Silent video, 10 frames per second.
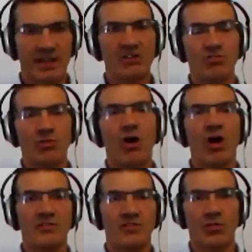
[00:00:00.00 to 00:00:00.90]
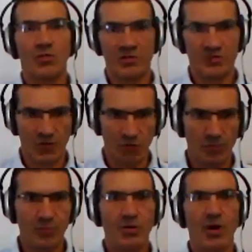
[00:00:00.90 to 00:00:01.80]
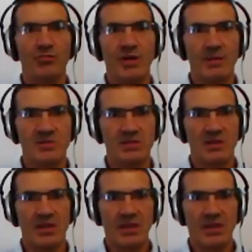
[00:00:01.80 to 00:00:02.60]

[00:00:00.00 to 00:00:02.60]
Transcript: and drive or inform programs.